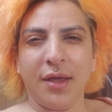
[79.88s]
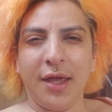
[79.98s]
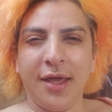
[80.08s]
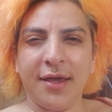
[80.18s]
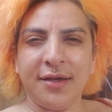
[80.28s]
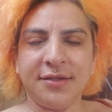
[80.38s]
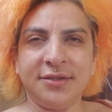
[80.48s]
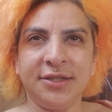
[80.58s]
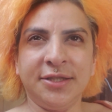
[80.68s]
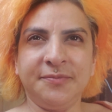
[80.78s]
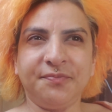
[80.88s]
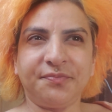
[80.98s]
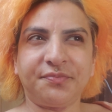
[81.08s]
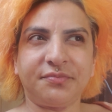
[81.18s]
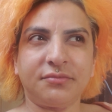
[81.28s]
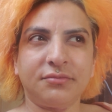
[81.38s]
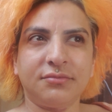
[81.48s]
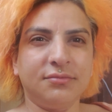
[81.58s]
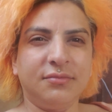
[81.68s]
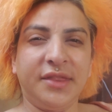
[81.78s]
and
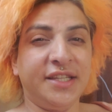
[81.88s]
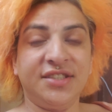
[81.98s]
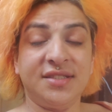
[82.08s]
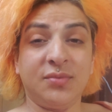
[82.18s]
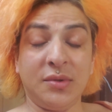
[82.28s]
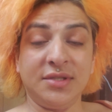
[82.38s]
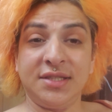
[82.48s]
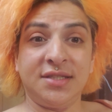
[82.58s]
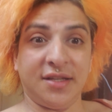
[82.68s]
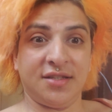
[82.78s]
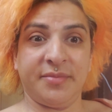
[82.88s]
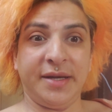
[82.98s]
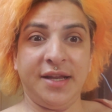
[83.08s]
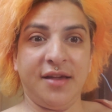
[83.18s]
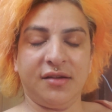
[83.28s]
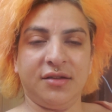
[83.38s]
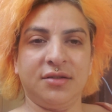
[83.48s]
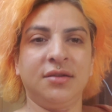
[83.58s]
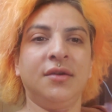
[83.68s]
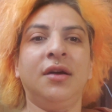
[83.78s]
they just won't stick to my neck.
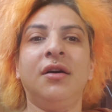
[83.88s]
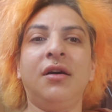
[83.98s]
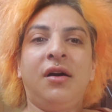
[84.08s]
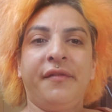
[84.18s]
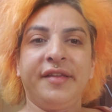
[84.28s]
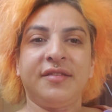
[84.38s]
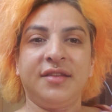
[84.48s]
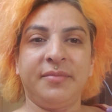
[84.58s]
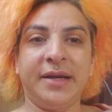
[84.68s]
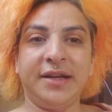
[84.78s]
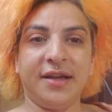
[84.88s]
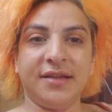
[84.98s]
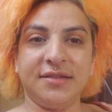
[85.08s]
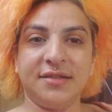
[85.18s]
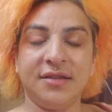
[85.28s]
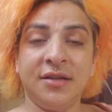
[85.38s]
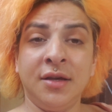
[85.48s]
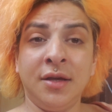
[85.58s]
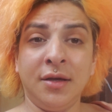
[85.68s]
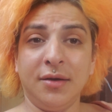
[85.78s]
Obviously, my neck
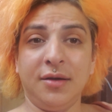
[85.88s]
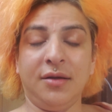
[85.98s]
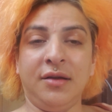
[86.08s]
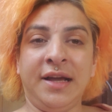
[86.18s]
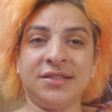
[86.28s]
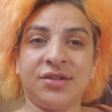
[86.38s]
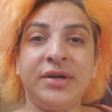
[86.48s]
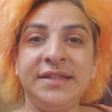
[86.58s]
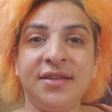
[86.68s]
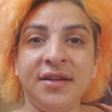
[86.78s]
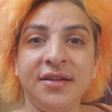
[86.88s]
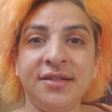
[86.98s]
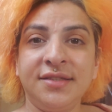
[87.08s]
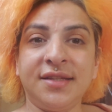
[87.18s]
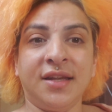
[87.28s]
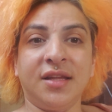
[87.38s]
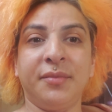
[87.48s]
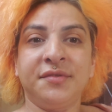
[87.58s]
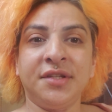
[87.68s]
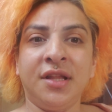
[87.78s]
has creases and it
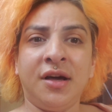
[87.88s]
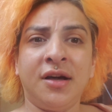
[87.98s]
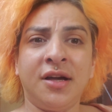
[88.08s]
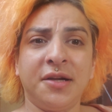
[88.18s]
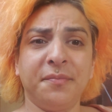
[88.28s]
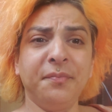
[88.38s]
moves a lot,